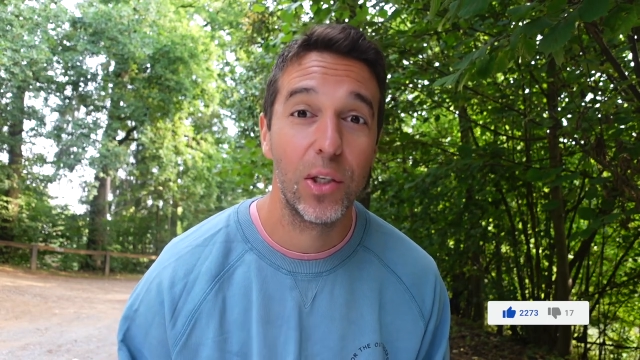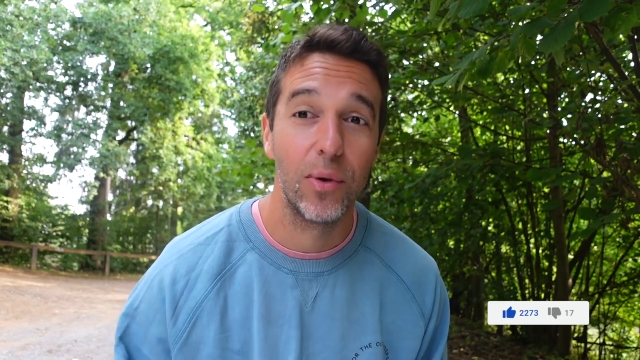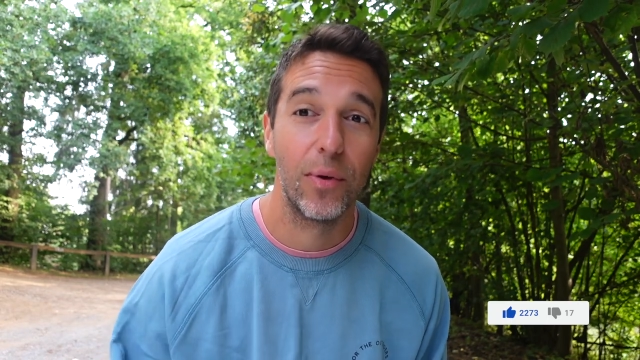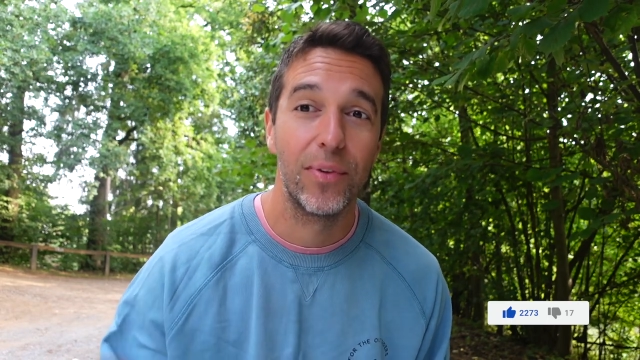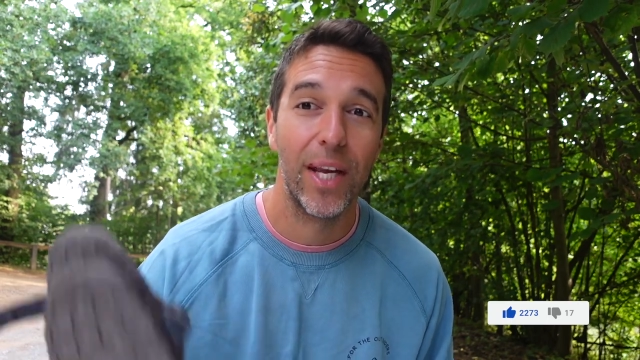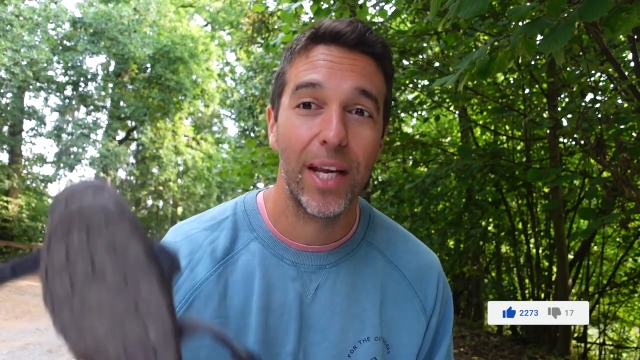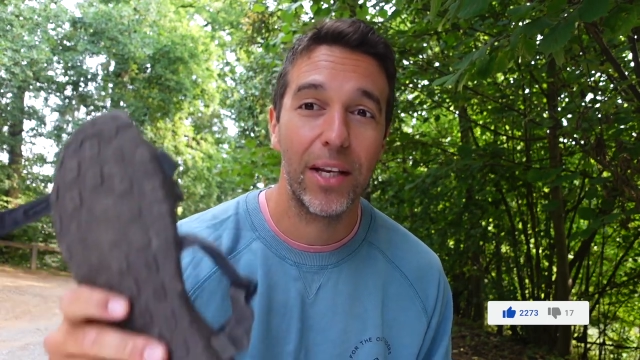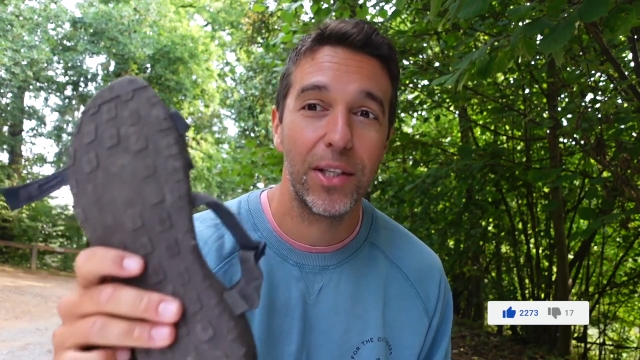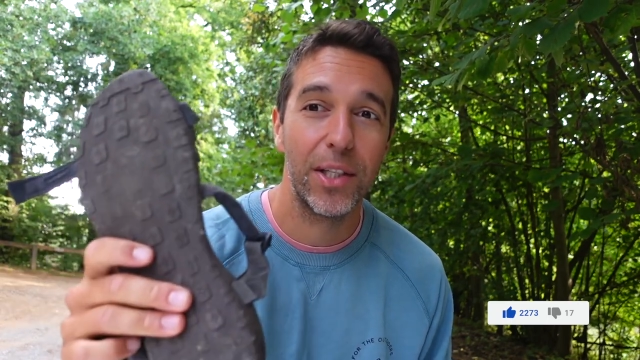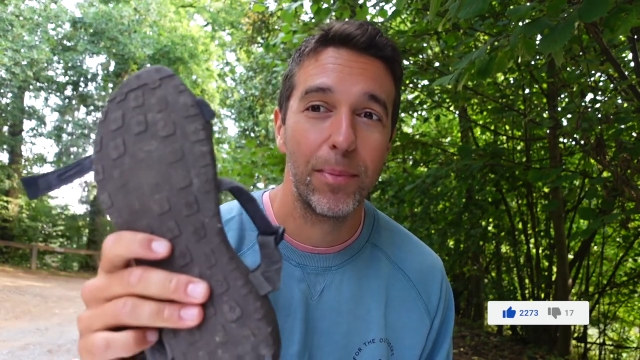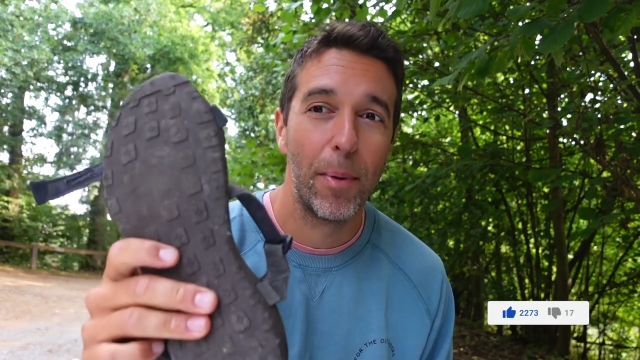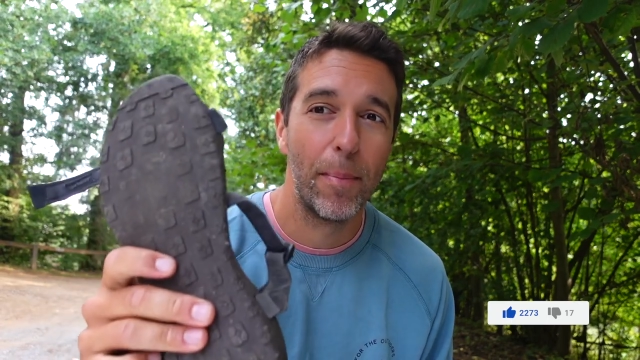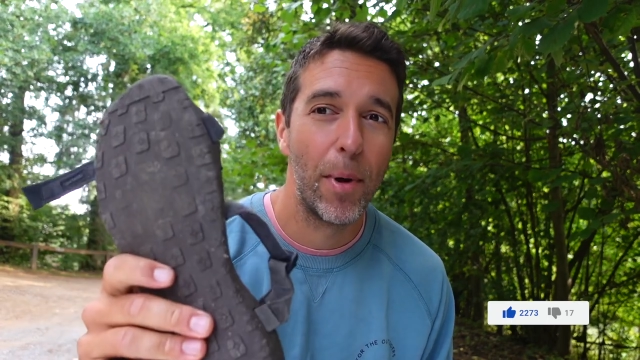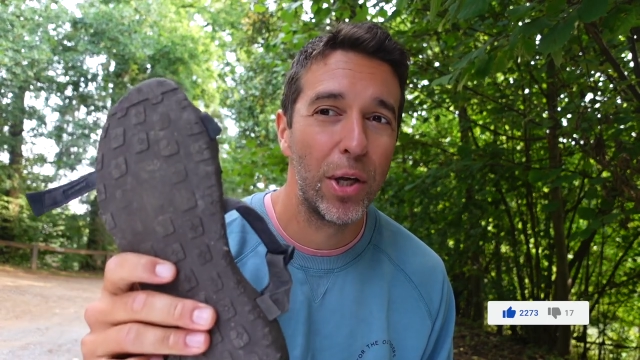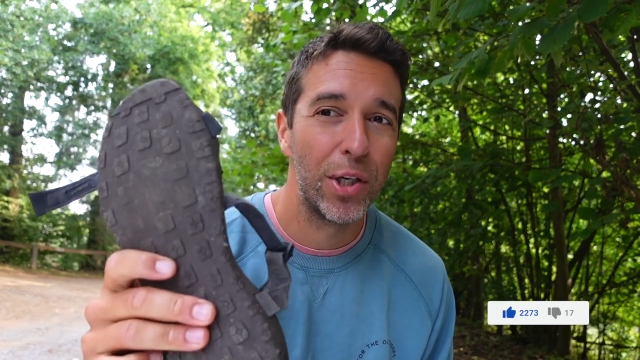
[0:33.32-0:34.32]
So I've taken
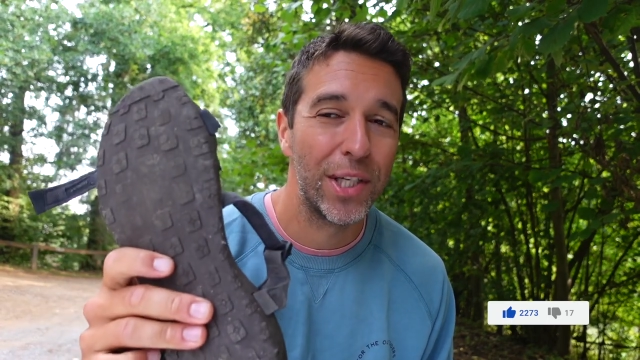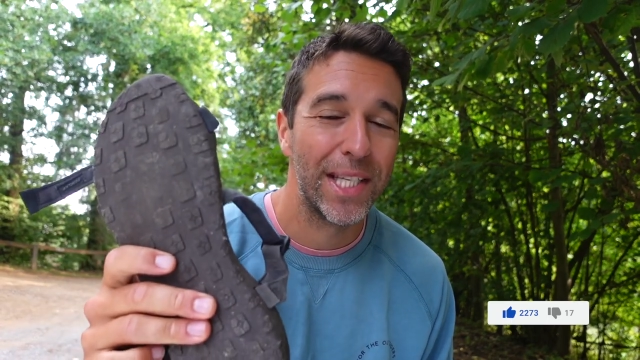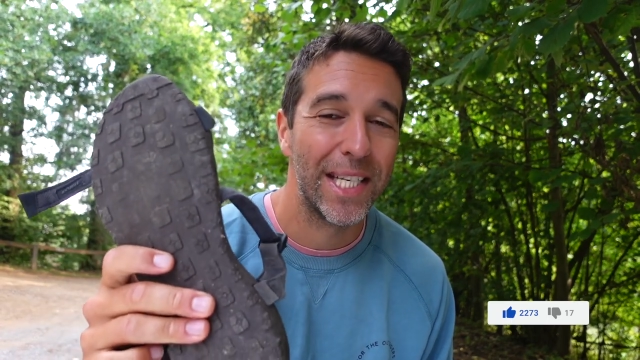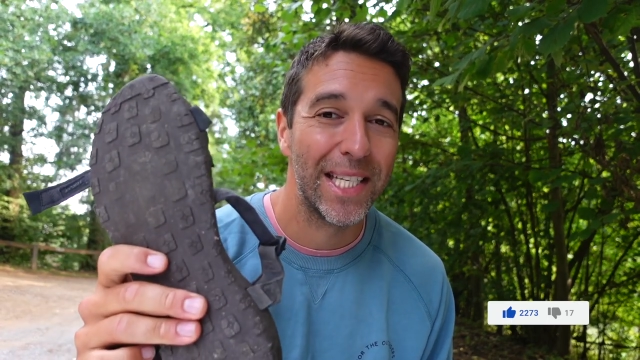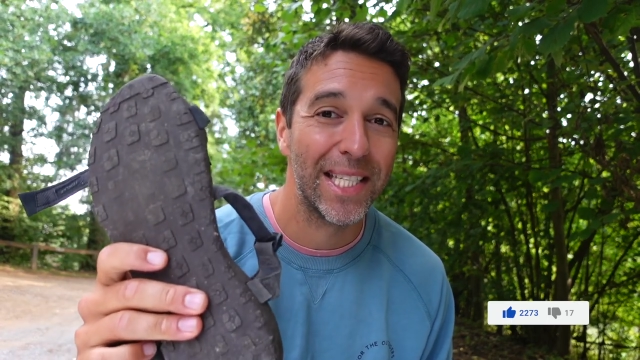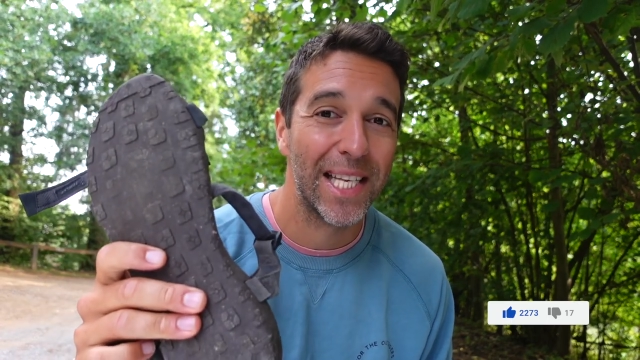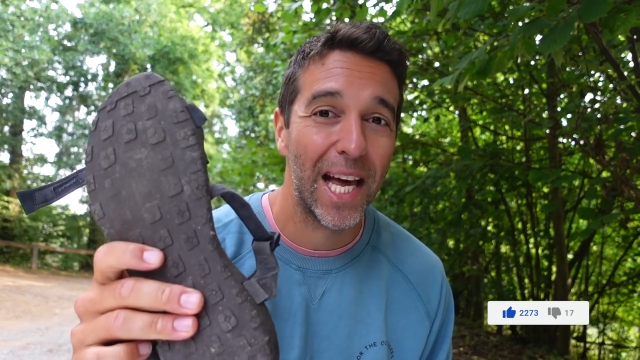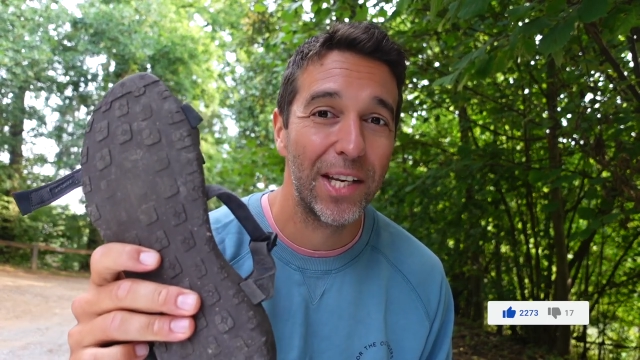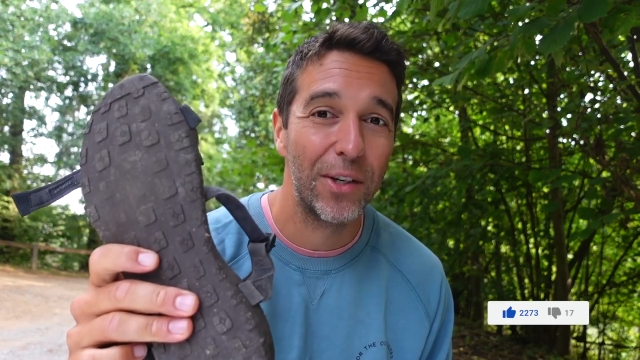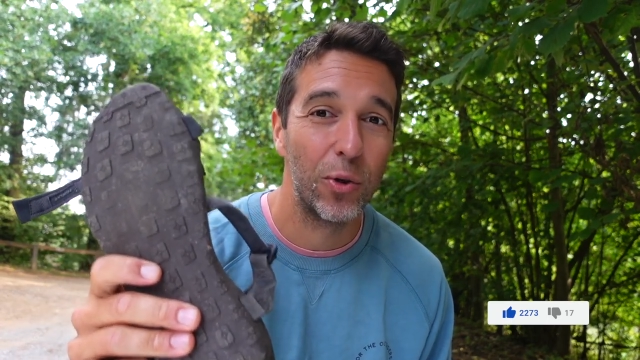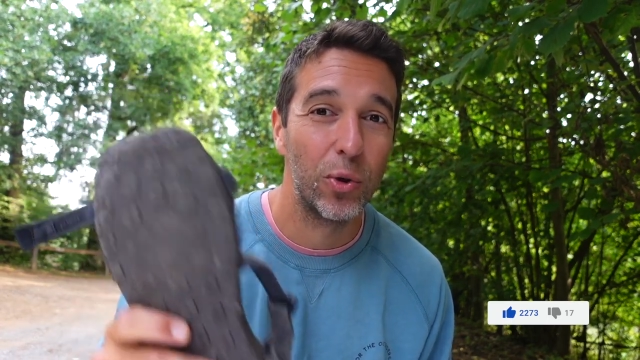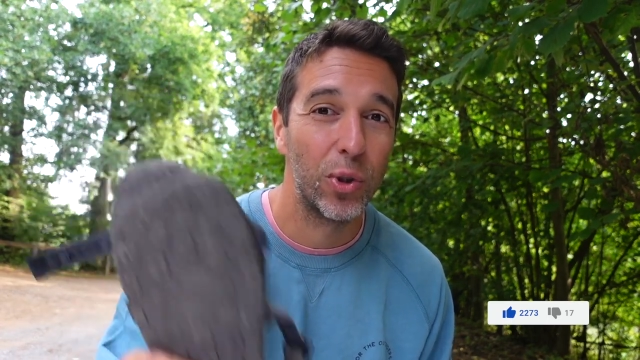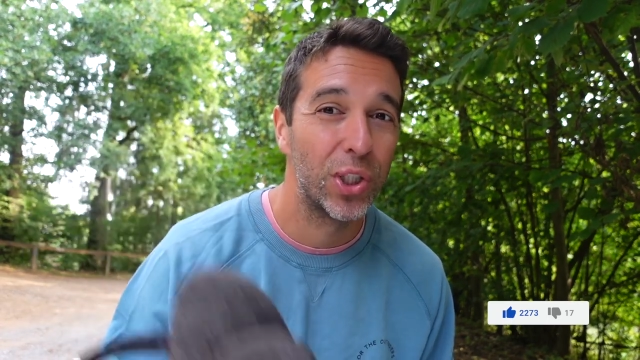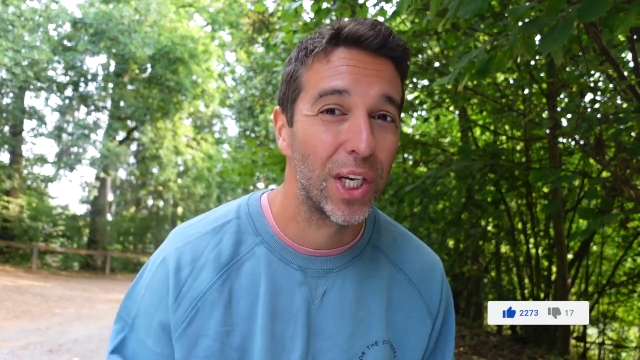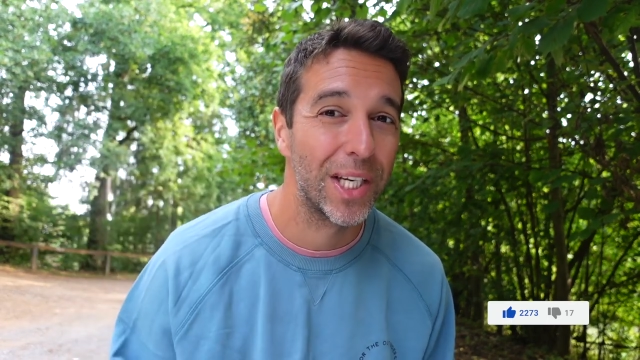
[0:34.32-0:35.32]
some emergency
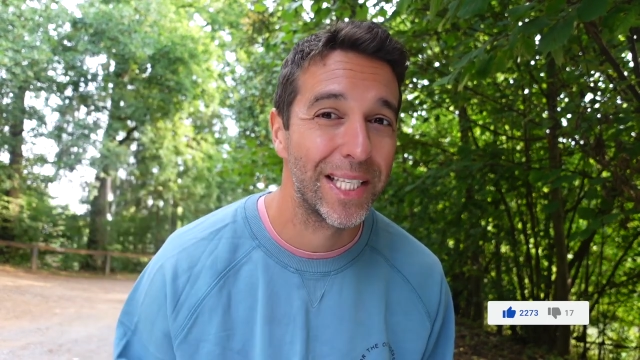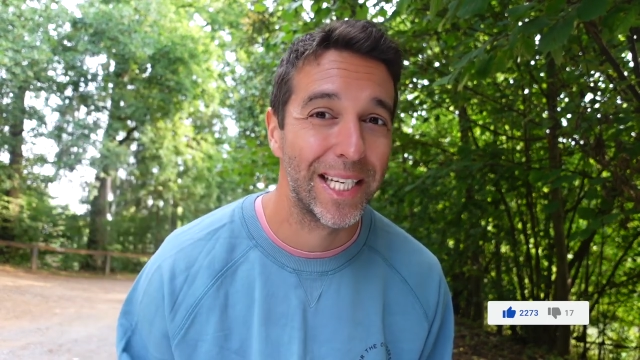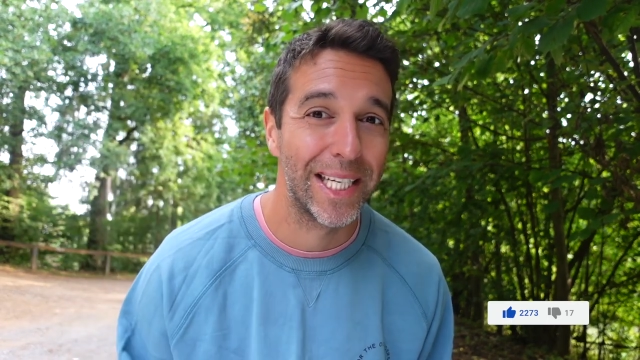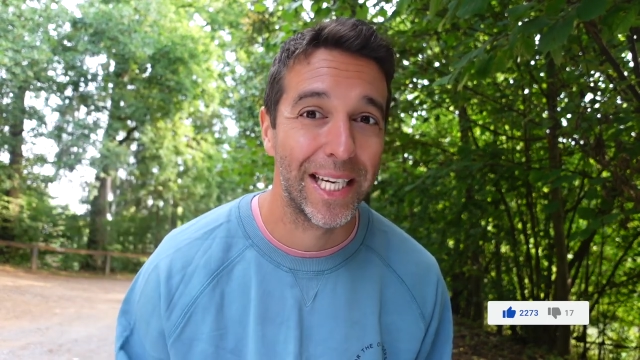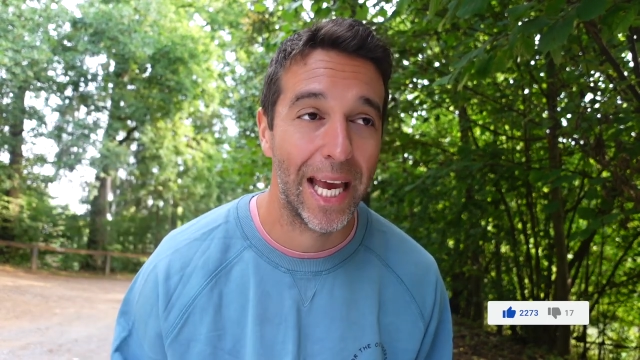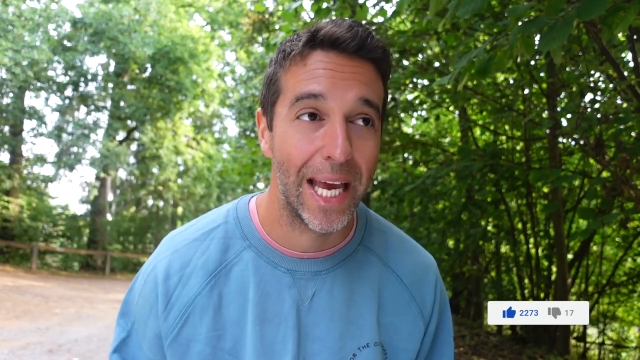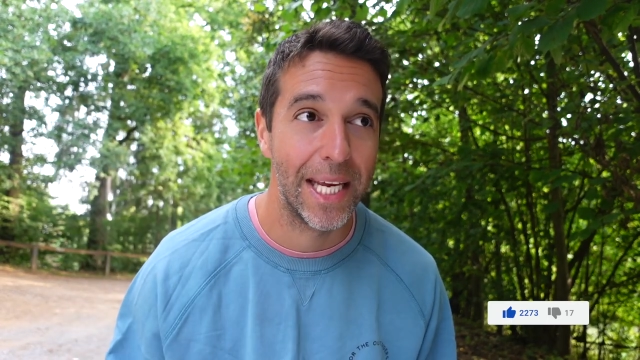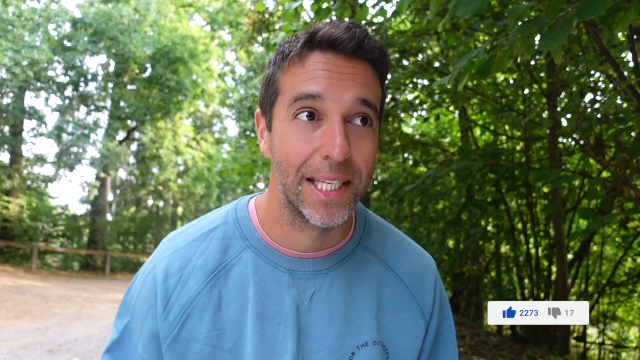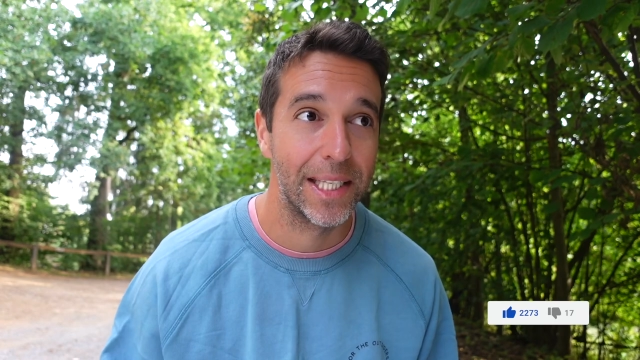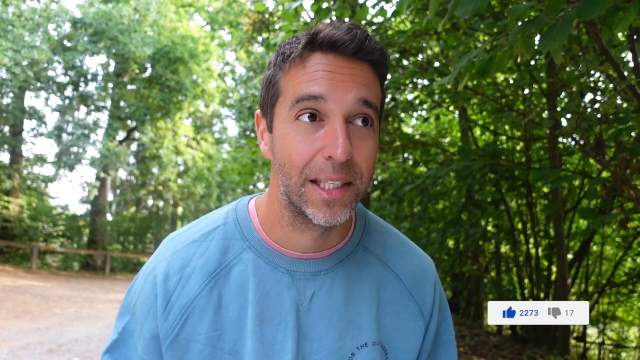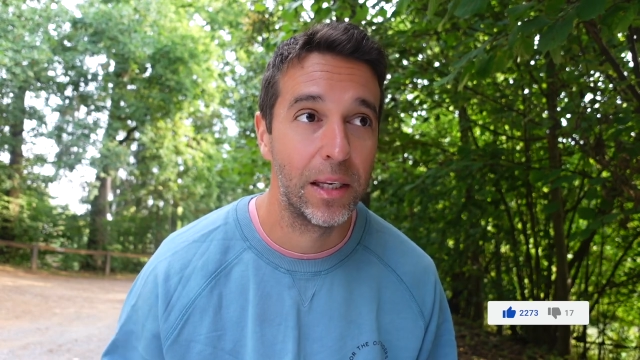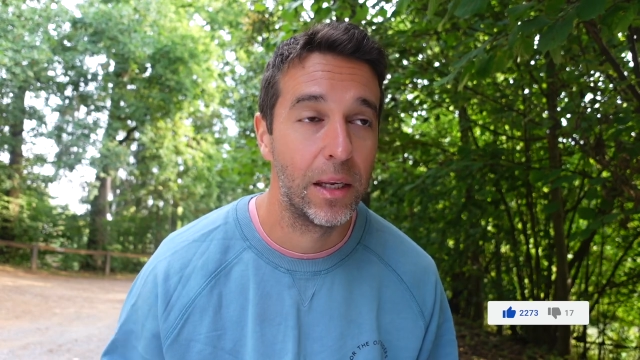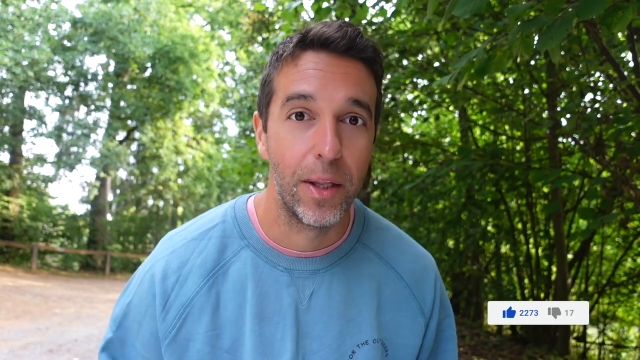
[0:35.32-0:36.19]
sandals just in case